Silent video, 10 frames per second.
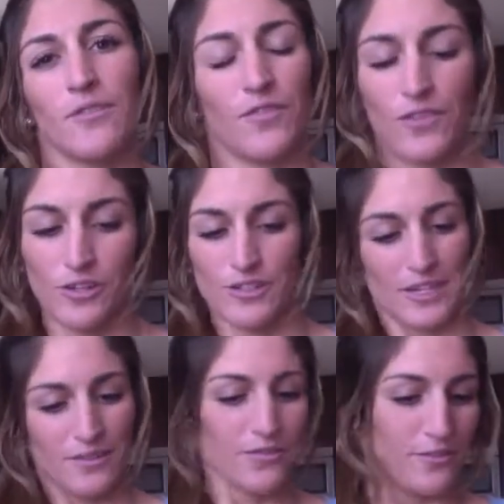there's
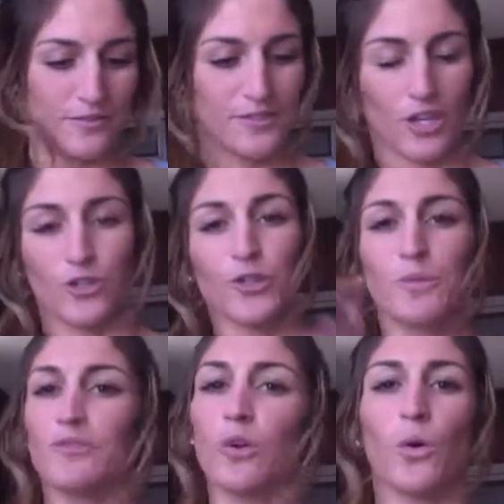a group
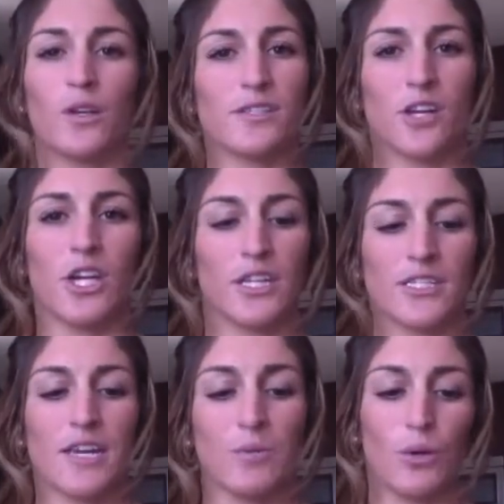of toys on a
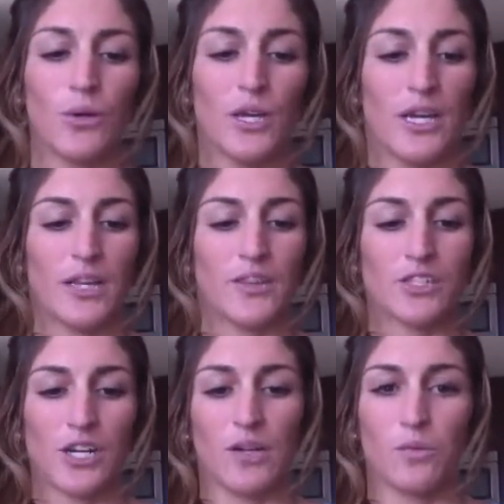table, the
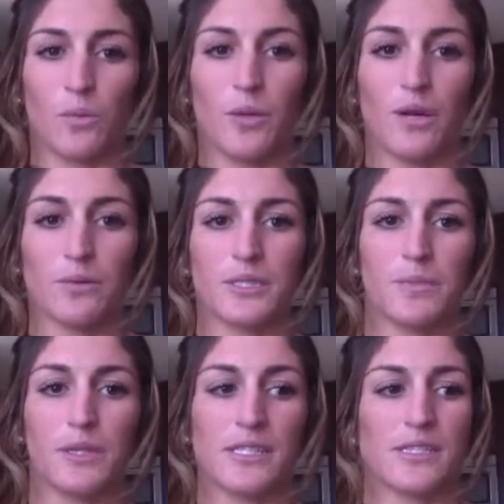child will be able to
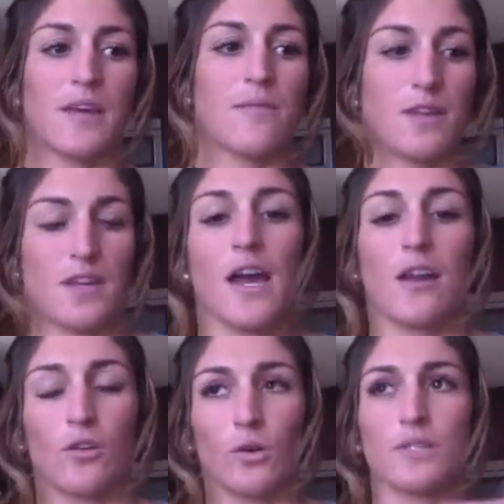place them in
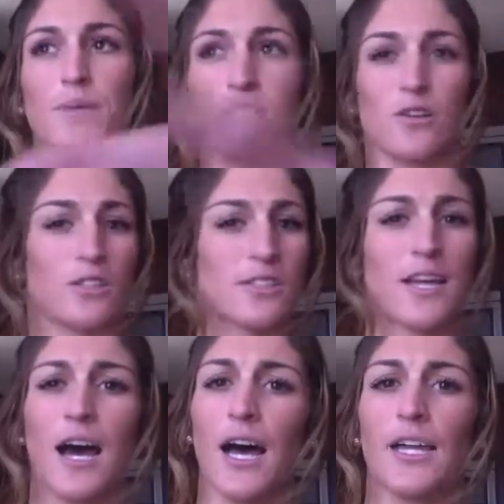categories based on
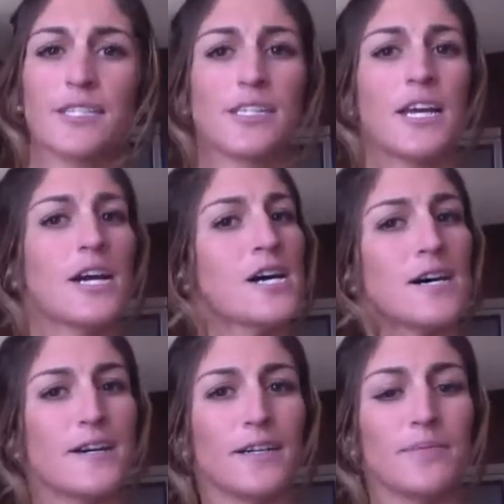size,
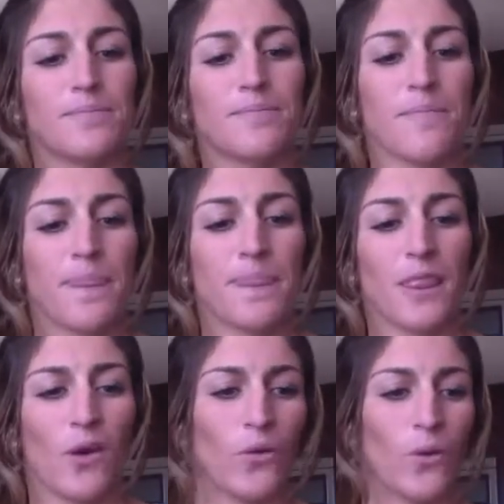
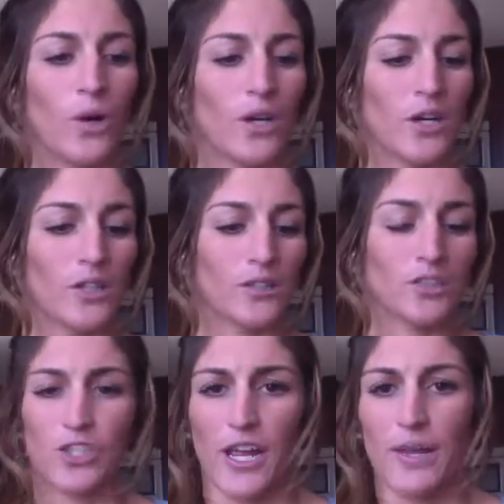or
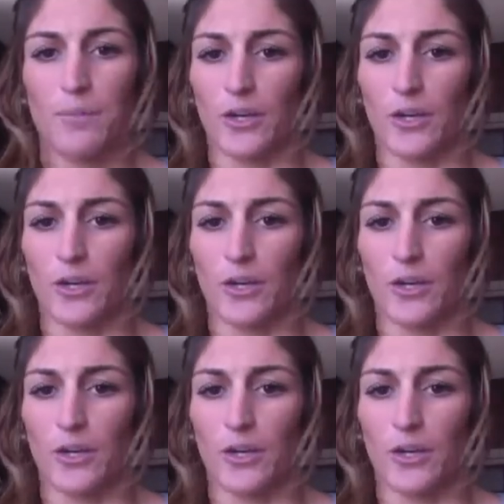shape